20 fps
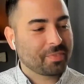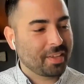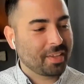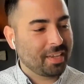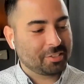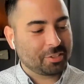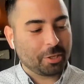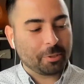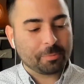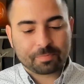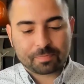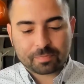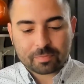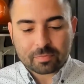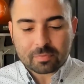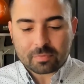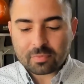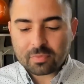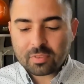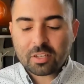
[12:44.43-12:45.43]
And so
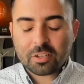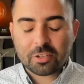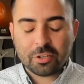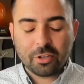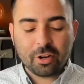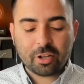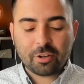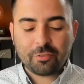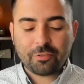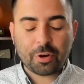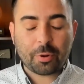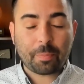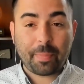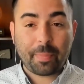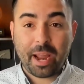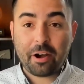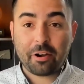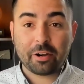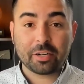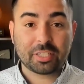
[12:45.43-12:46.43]
you look for your
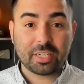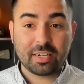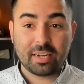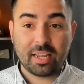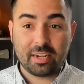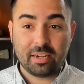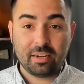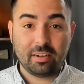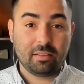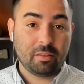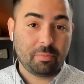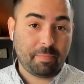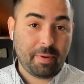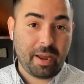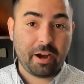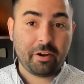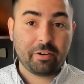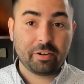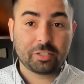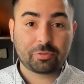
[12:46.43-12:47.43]
parish, and the
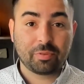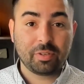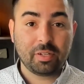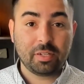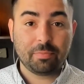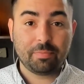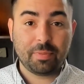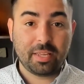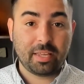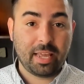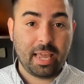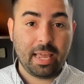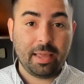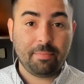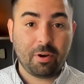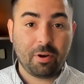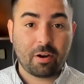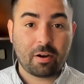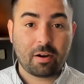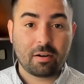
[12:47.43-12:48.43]
parish really
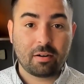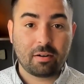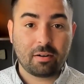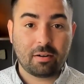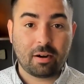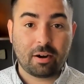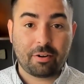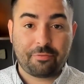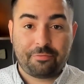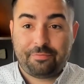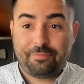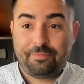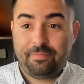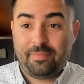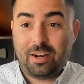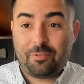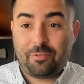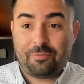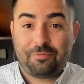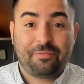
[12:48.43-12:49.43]
became our
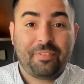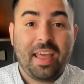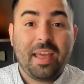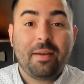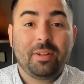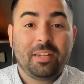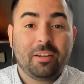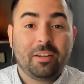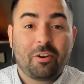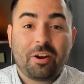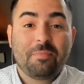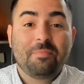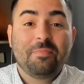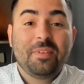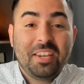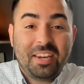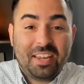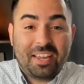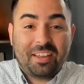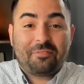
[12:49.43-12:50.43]
family, our
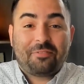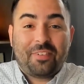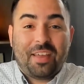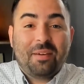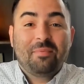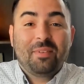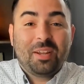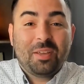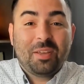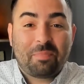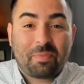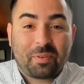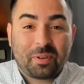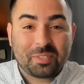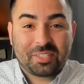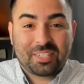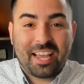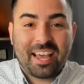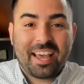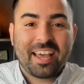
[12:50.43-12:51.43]
immediate family per
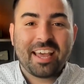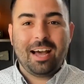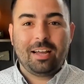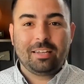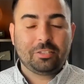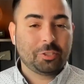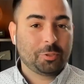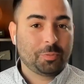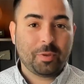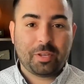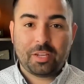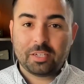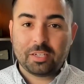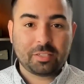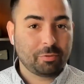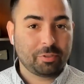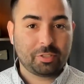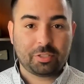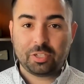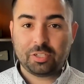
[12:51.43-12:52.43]
se, just because it
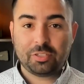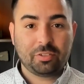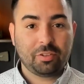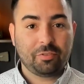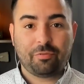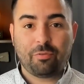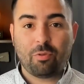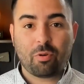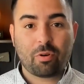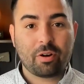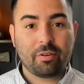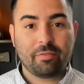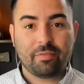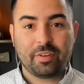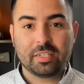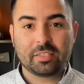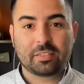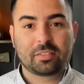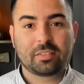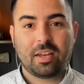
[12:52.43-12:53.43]
was just the four of
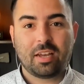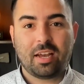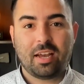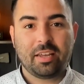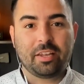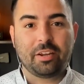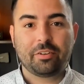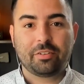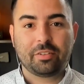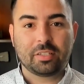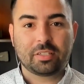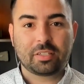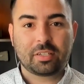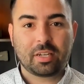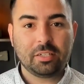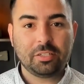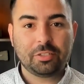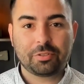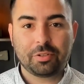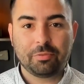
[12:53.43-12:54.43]
us here in this
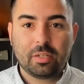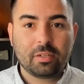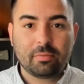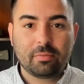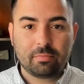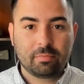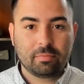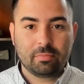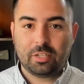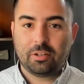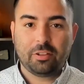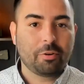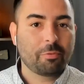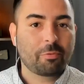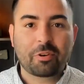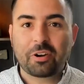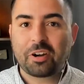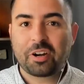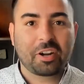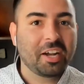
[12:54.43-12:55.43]
country. We didn't, there
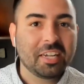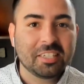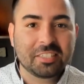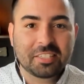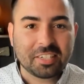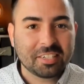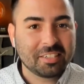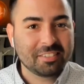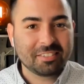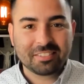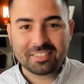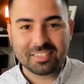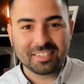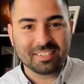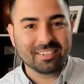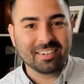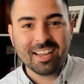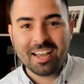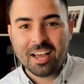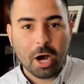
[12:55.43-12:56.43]
weren't cousins
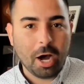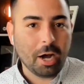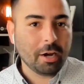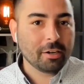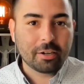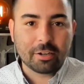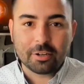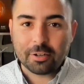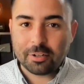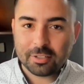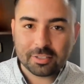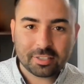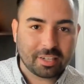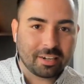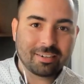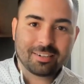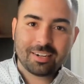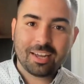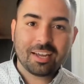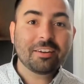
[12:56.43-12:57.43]
and uncles
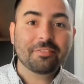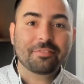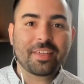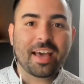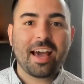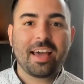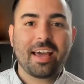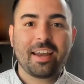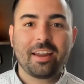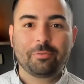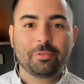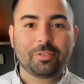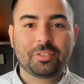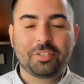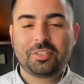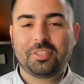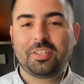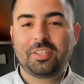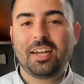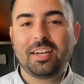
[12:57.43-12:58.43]
and none of that. It was
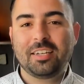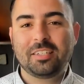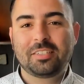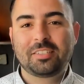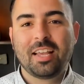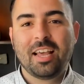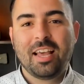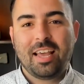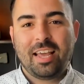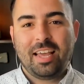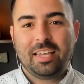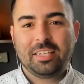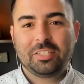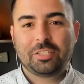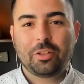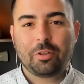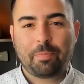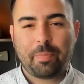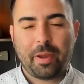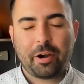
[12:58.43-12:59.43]
just us. And
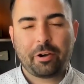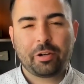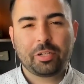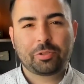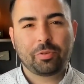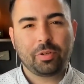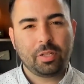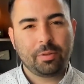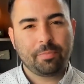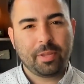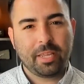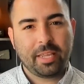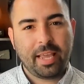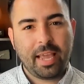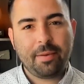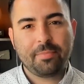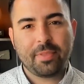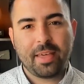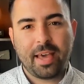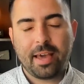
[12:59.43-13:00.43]
so the parish really
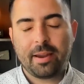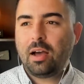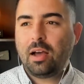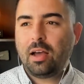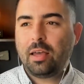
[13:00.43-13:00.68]
became that.